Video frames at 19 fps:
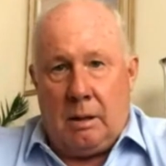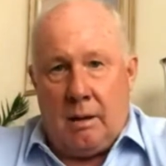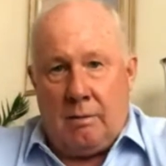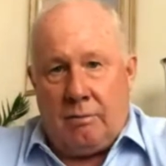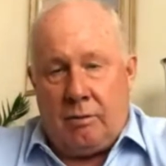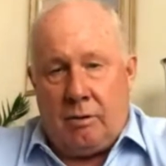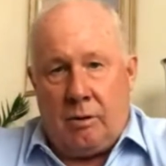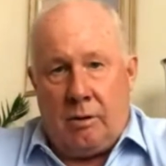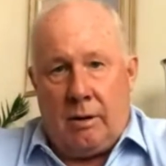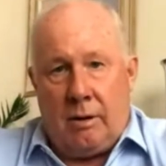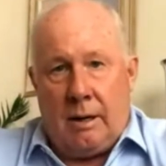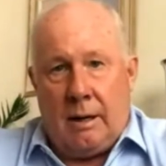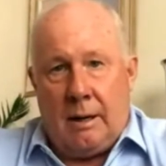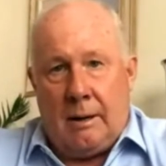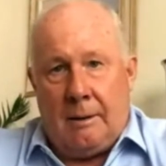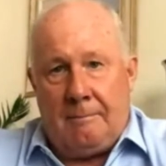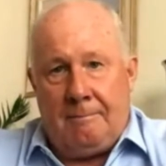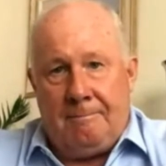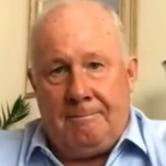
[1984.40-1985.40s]
player
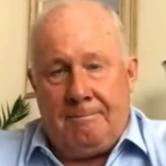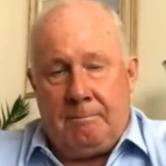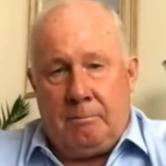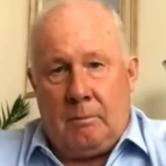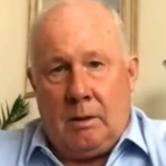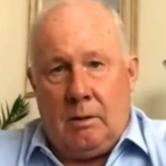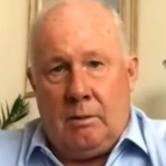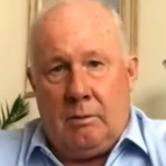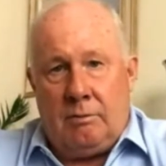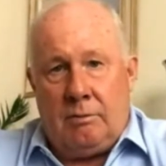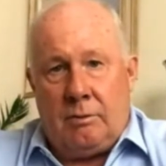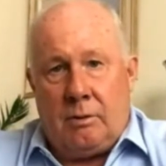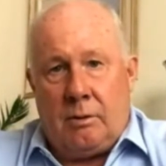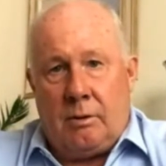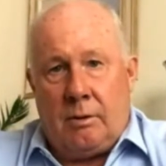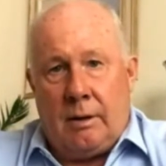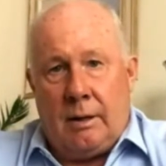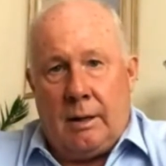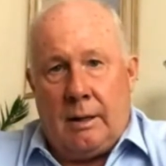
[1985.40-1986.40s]
for
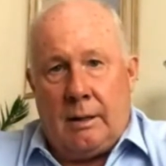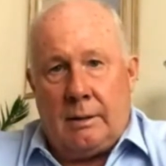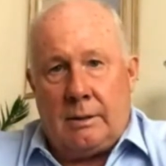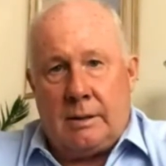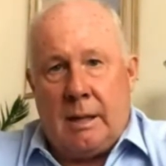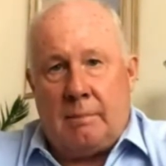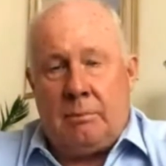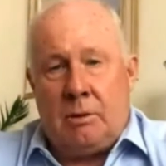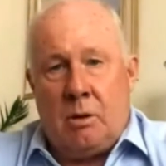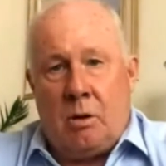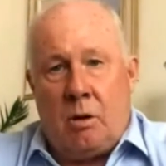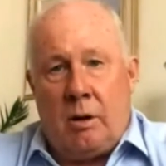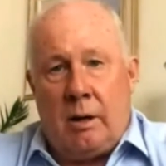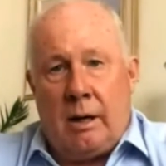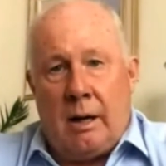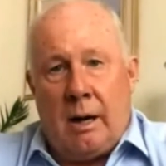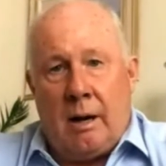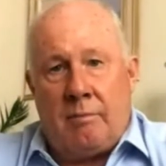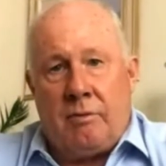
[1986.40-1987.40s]

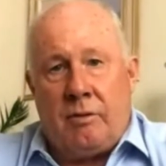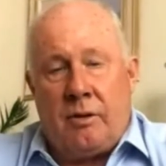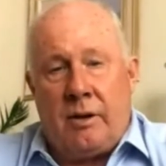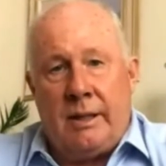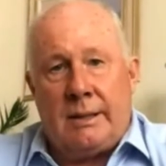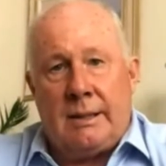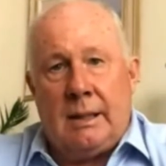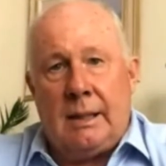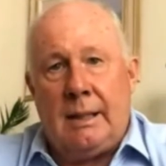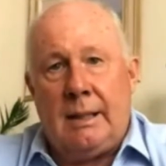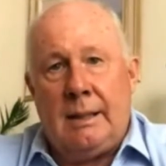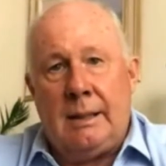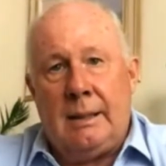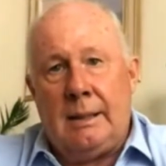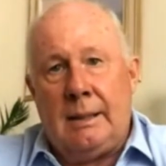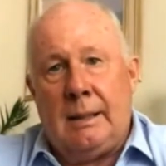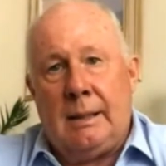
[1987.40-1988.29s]
Sampdoria and for Italy.